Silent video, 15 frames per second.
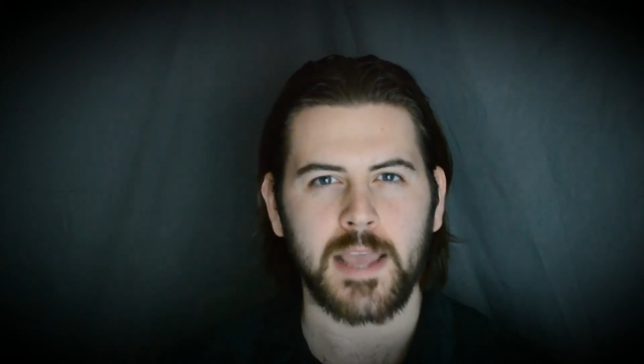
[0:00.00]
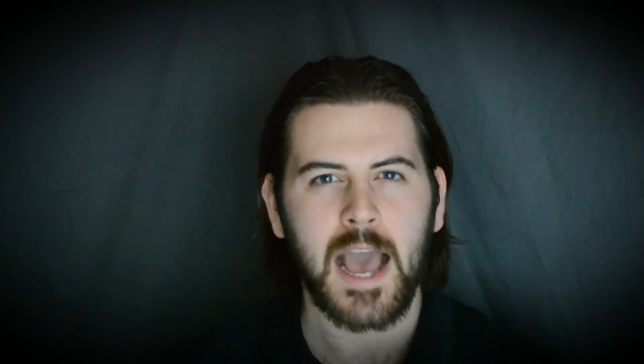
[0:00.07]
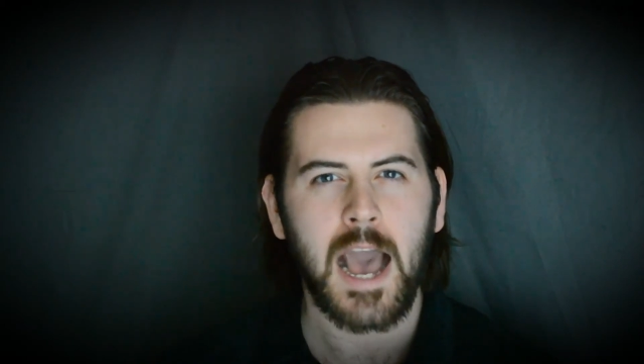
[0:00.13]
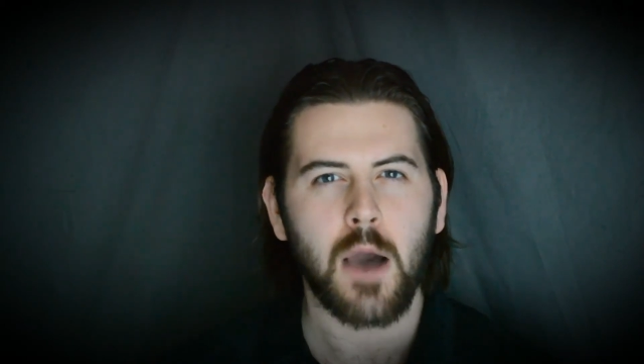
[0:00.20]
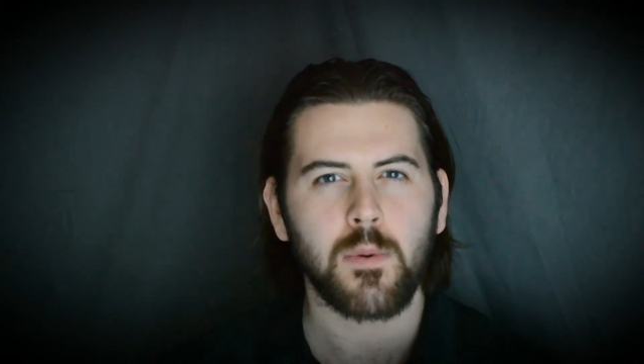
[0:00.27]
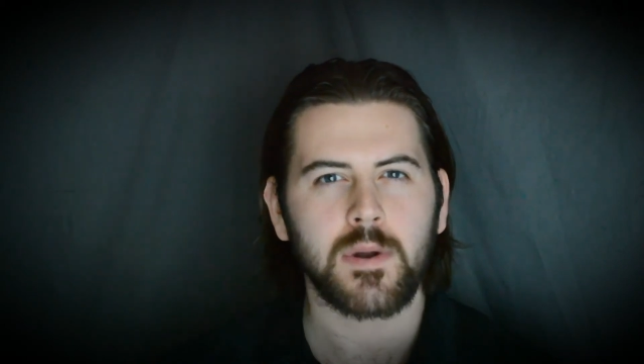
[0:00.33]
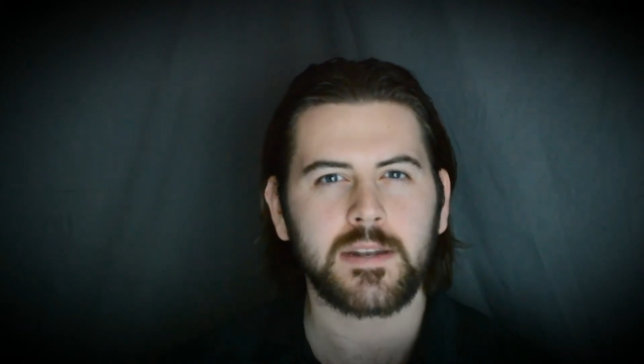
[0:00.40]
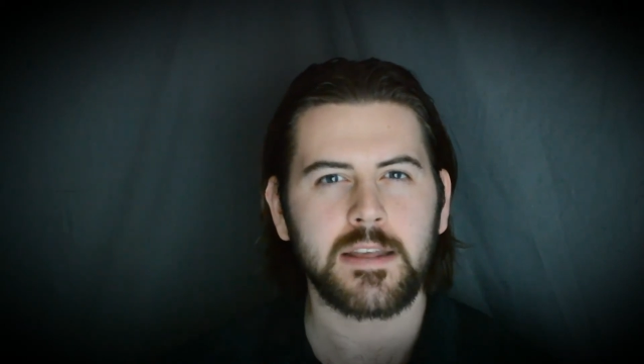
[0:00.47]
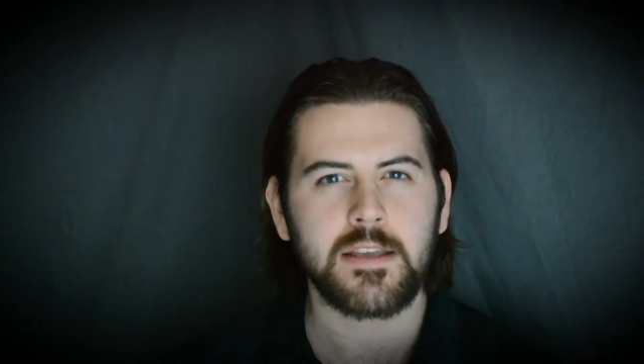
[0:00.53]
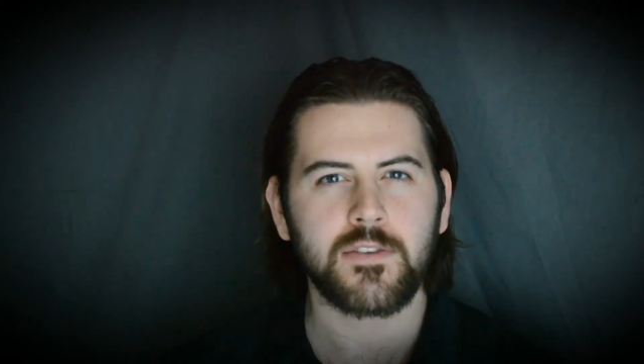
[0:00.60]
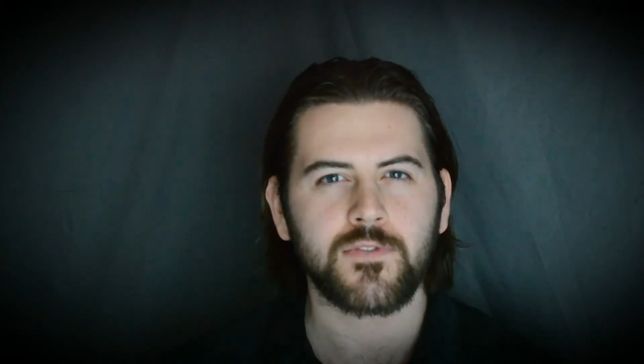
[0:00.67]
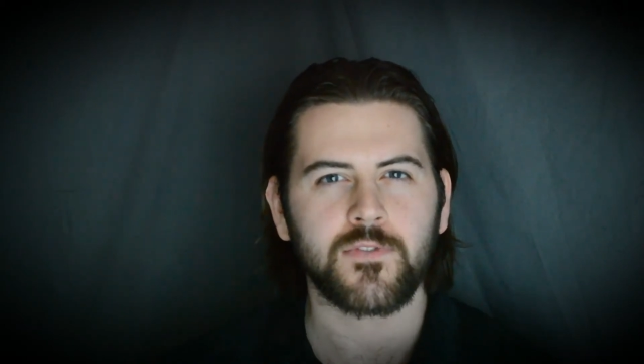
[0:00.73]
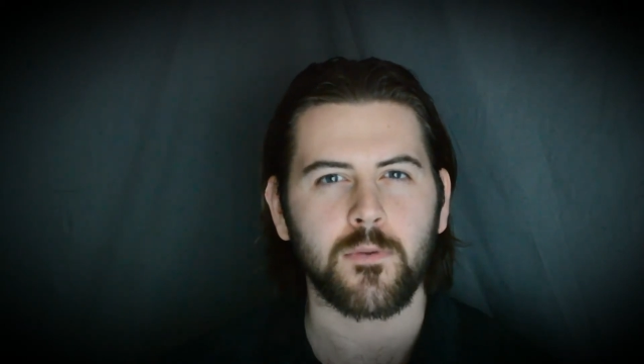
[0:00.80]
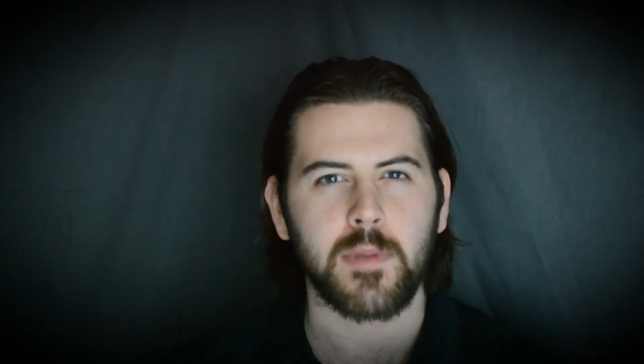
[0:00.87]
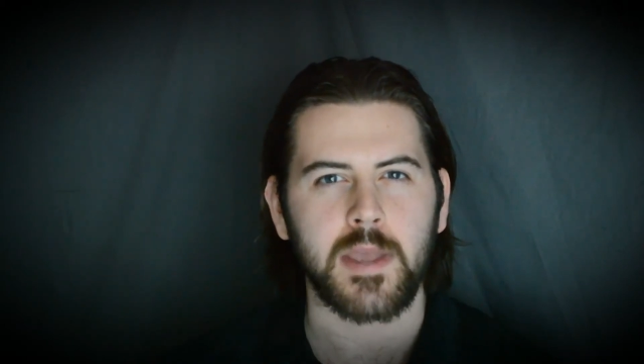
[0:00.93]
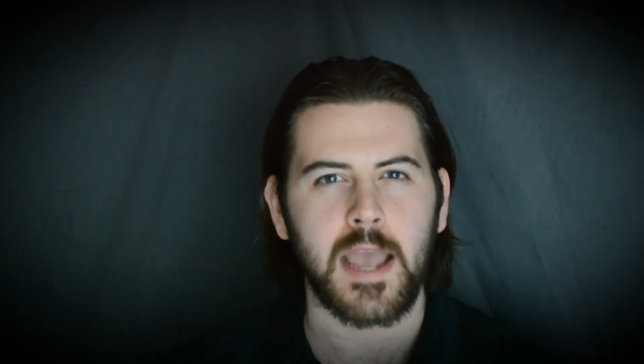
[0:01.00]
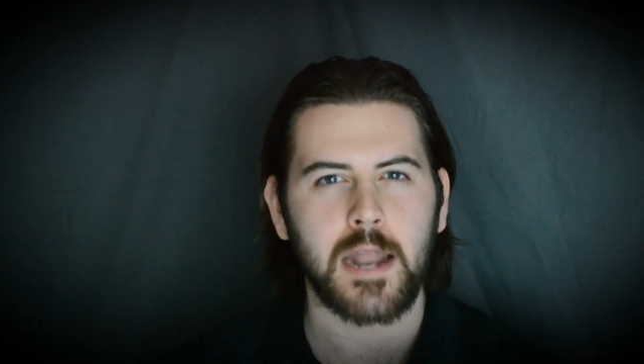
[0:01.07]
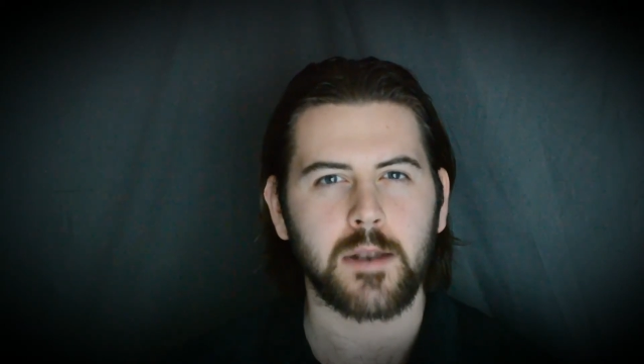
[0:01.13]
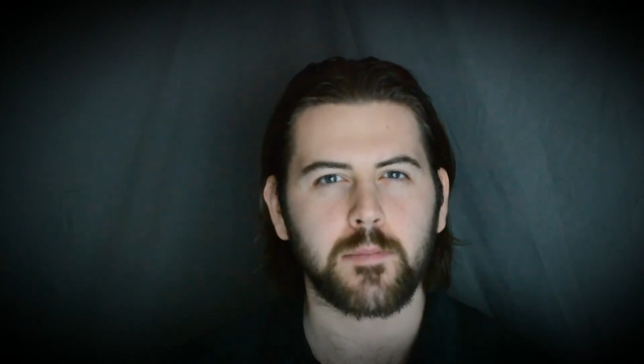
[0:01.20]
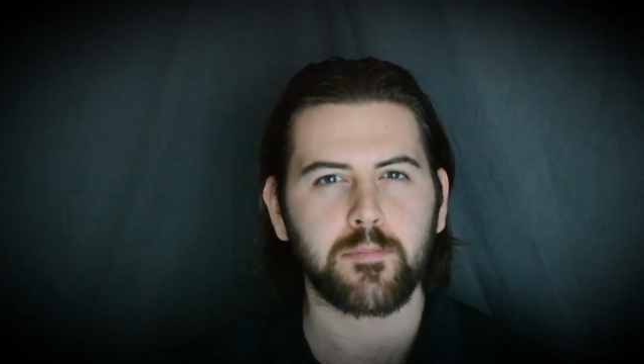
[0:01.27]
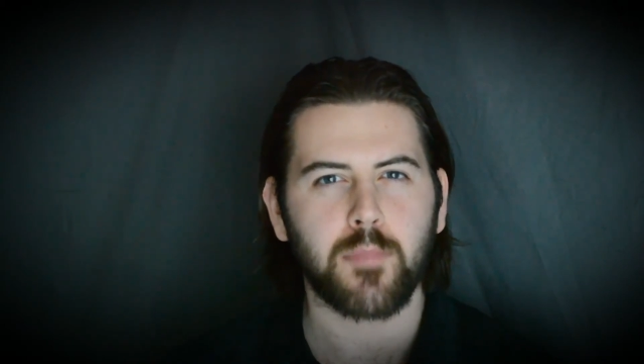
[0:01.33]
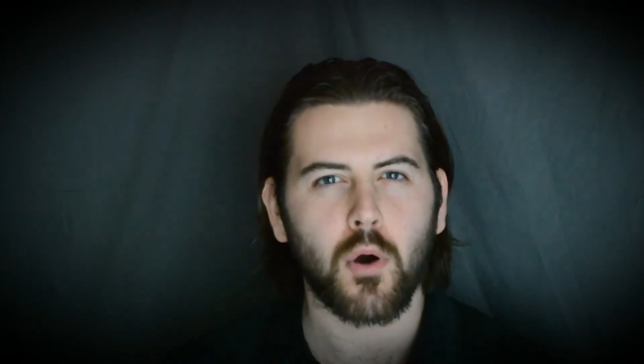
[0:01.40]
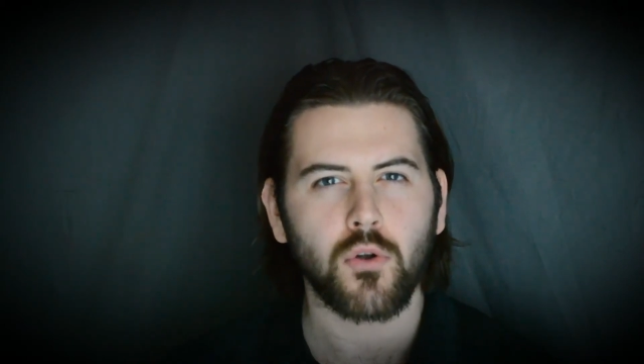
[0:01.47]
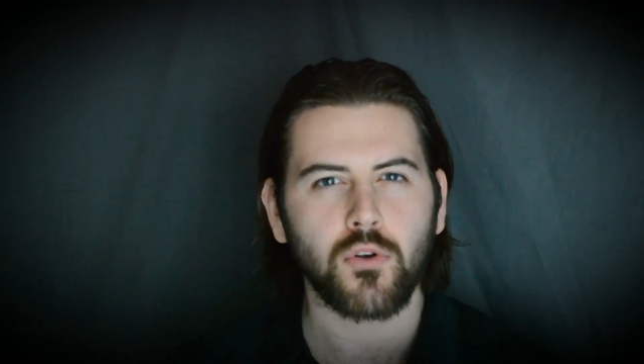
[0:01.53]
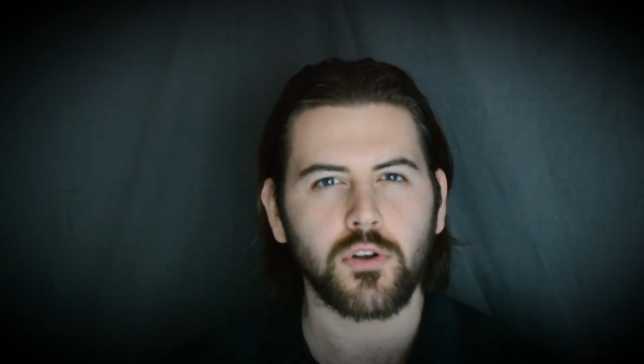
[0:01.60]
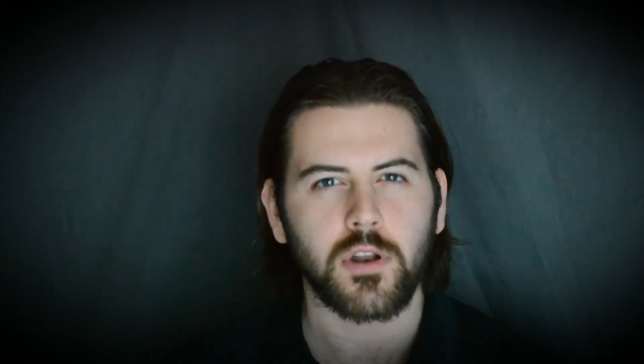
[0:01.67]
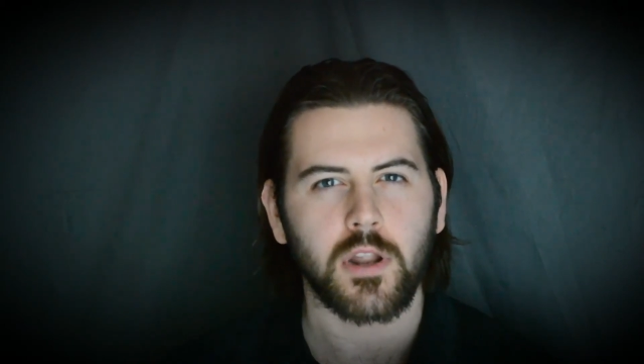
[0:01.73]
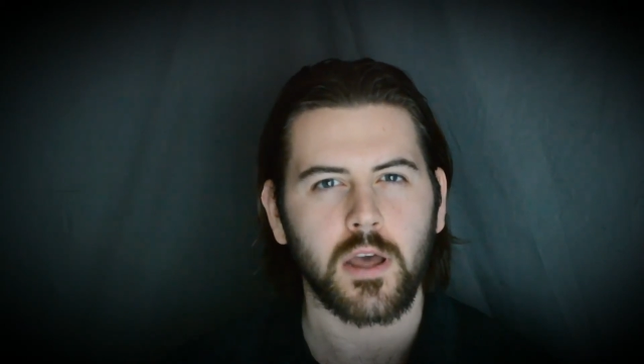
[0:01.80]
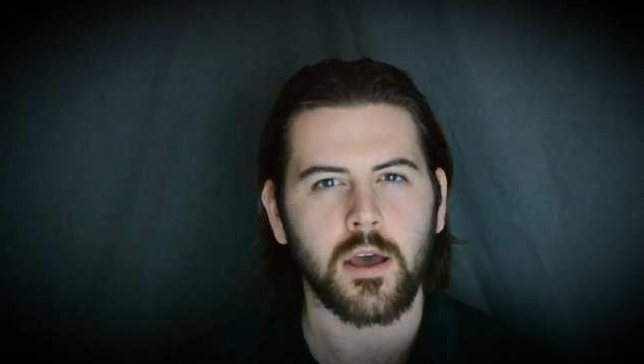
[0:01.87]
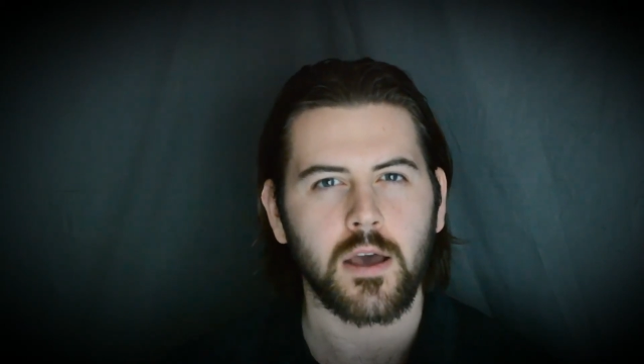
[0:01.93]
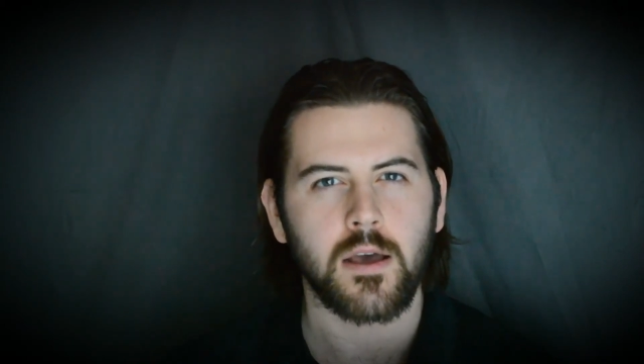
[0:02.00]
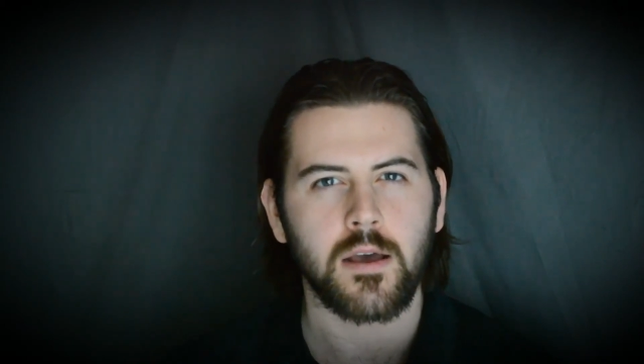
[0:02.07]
how it is for me, and ponder.